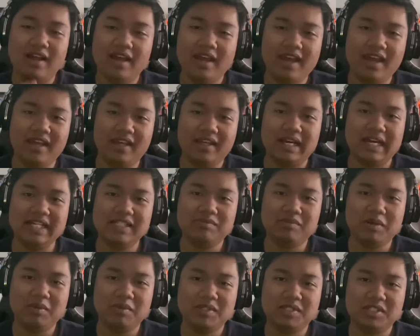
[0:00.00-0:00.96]
Hey guys,
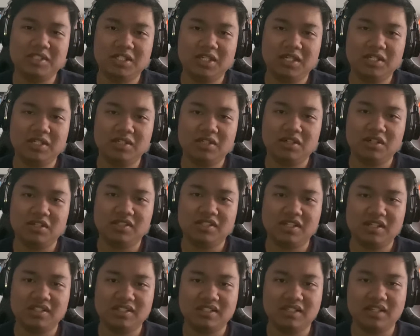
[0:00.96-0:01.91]
my name is Janjee
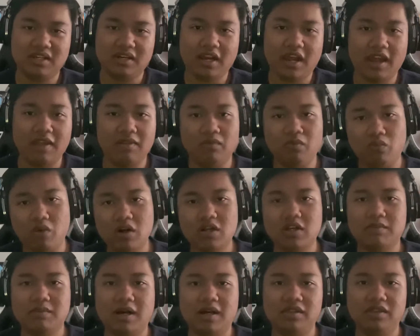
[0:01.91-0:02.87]
Arcinas here and
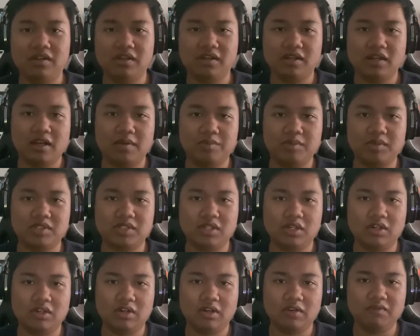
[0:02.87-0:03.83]
welcome another
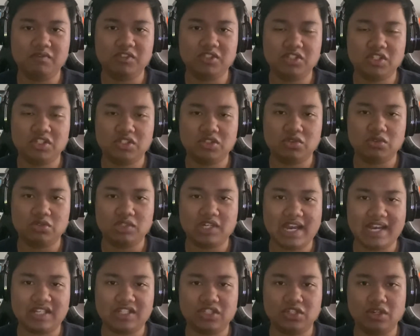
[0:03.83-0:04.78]
episode of Janjee's
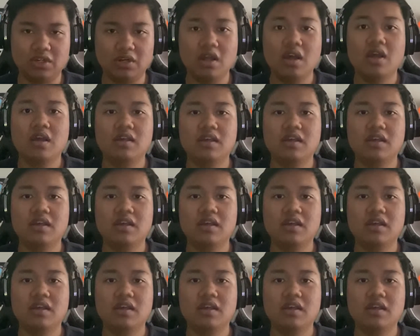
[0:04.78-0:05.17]
Reaction.